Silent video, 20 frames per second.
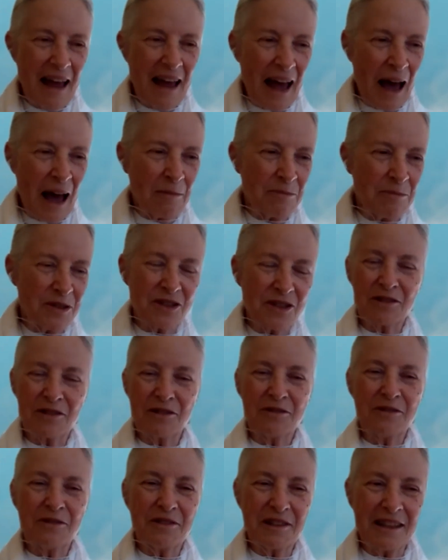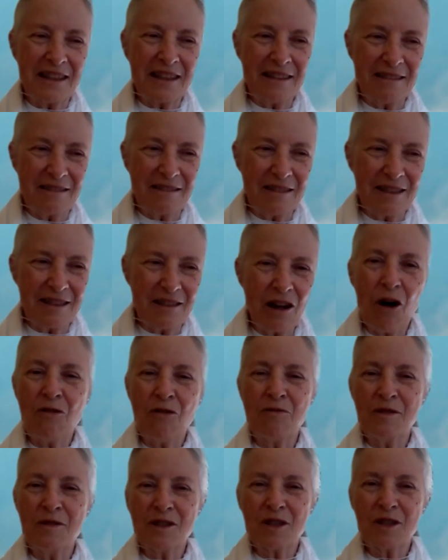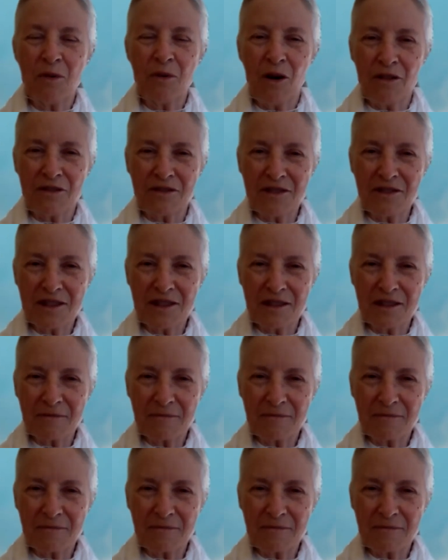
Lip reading: absolutely no response.